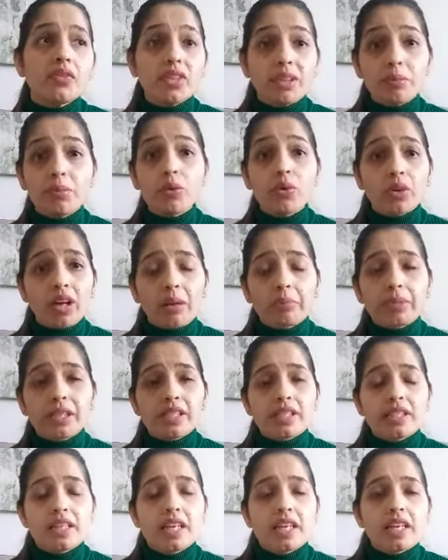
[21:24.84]
reprogram
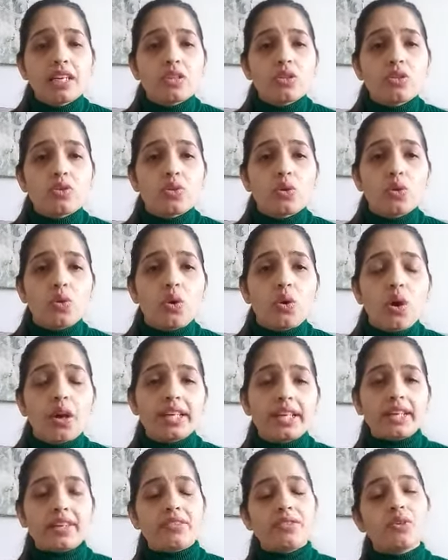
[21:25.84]
it. So
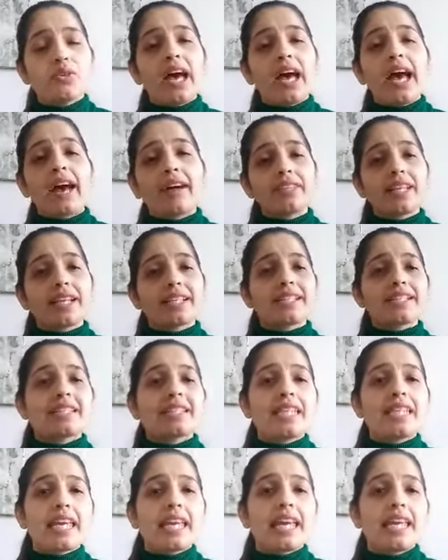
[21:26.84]
only if you have that
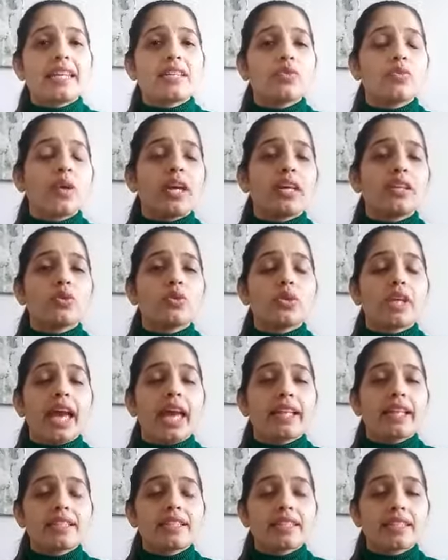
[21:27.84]
state where you
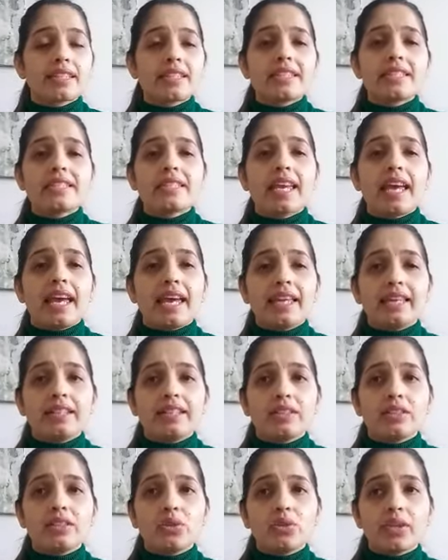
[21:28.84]
can sit
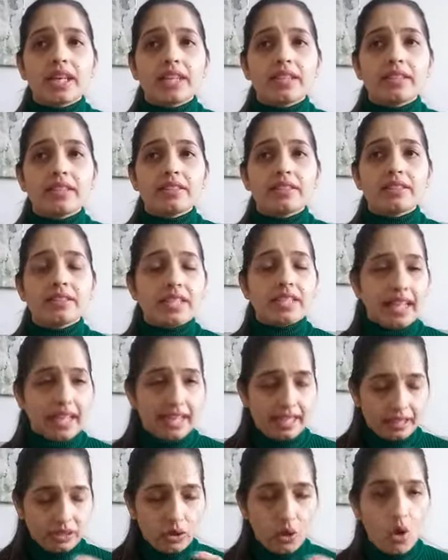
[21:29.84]
and you can
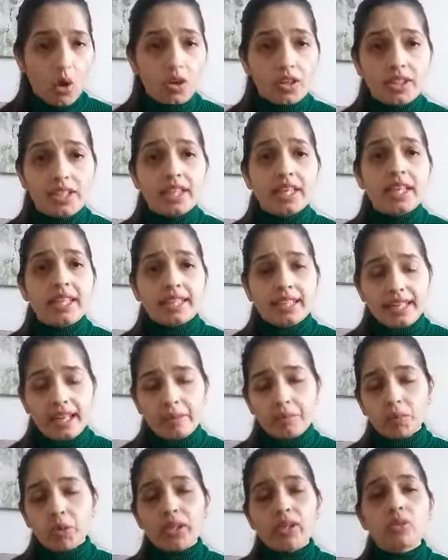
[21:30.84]
take a thought that
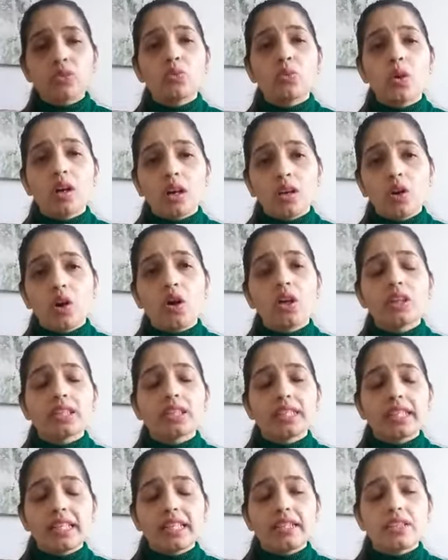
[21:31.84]
I'm going to work
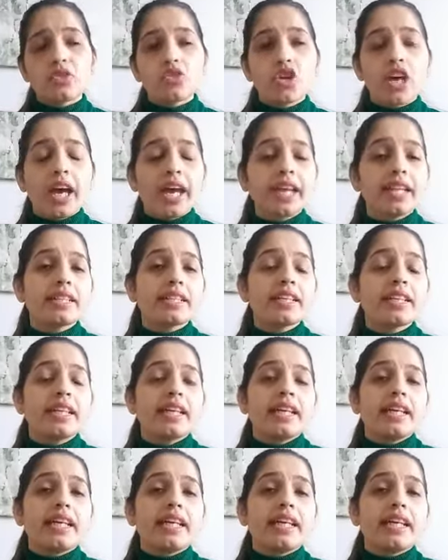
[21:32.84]
on the inner child,